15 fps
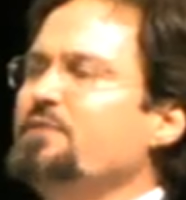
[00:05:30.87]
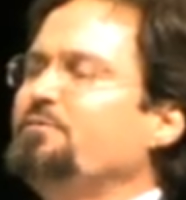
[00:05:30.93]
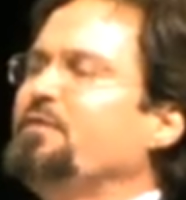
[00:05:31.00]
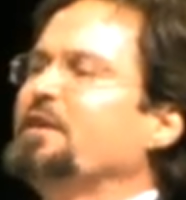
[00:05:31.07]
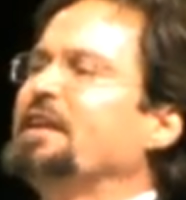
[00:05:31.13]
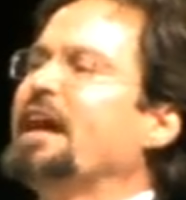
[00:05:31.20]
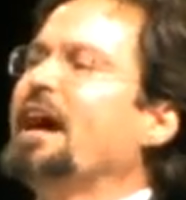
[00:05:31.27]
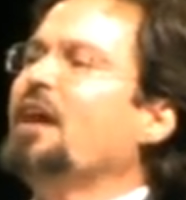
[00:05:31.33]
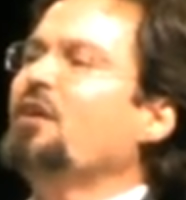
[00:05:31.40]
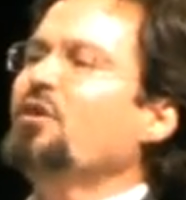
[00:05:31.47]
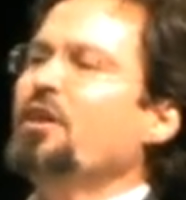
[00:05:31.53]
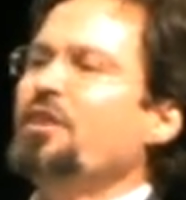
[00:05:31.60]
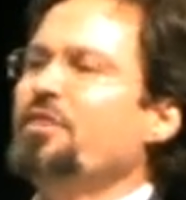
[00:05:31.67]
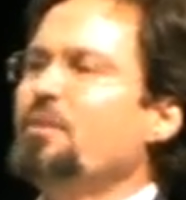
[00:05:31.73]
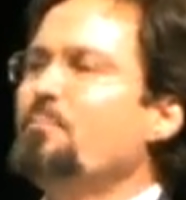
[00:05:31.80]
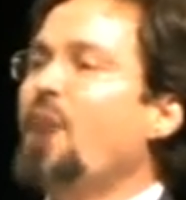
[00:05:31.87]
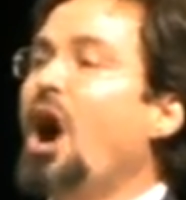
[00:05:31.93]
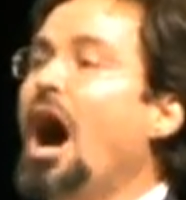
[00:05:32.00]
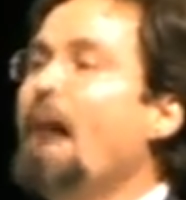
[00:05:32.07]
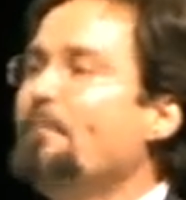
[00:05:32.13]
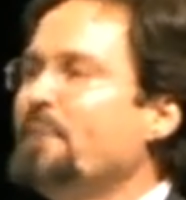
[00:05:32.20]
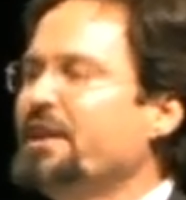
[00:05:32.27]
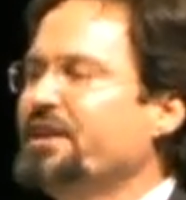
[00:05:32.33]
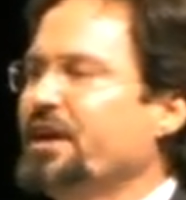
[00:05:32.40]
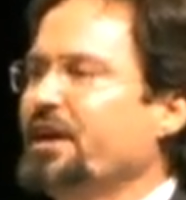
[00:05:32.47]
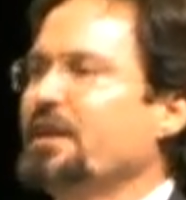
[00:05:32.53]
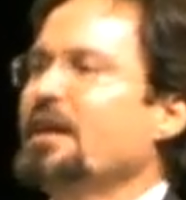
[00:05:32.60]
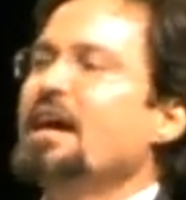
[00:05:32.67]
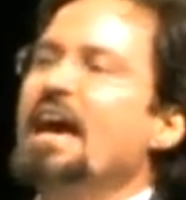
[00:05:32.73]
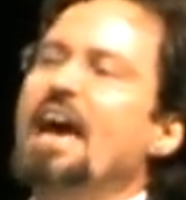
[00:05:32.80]
infidel, the Mohammedan,
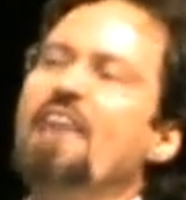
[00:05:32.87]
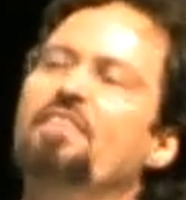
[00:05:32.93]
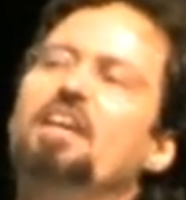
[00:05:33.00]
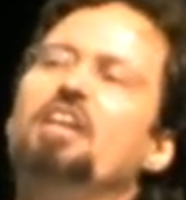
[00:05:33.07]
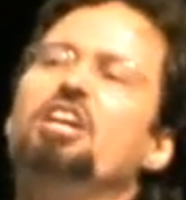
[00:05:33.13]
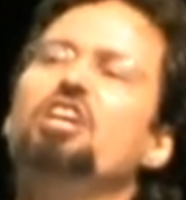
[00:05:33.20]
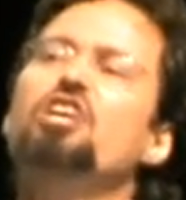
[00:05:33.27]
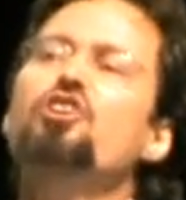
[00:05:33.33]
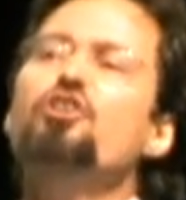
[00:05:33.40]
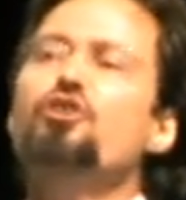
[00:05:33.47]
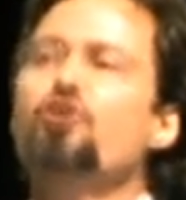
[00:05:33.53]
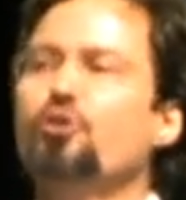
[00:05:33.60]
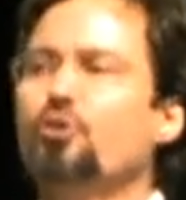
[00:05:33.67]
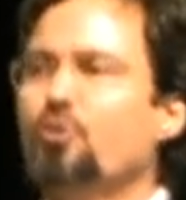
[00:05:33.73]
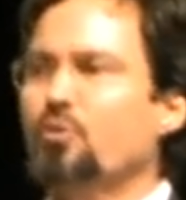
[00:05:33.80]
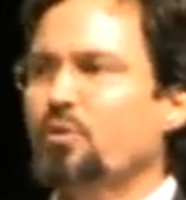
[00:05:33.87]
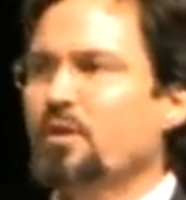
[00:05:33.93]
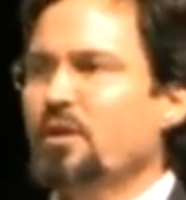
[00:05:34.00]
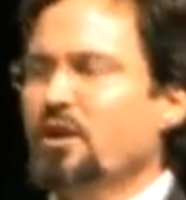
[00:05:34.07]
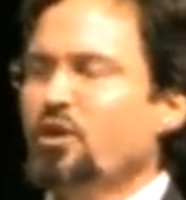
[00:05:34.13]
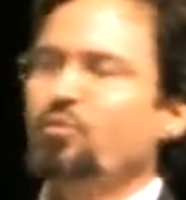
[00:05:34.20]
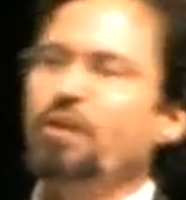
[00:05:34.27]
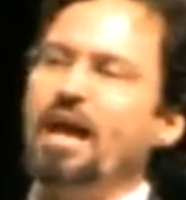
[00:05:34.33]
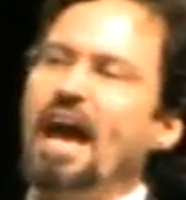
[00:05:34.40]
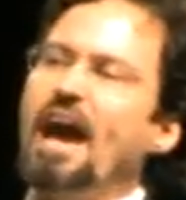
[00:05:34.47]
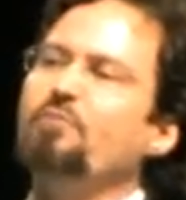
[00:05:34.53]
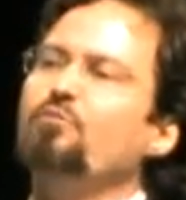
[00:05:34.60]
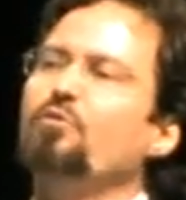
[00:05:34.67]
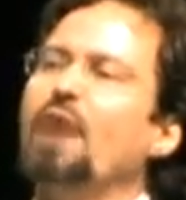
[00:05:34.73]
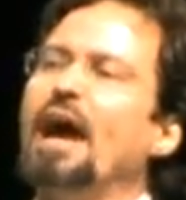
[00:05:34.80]
and the Hindu would
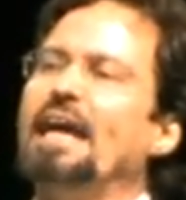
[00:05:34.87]
have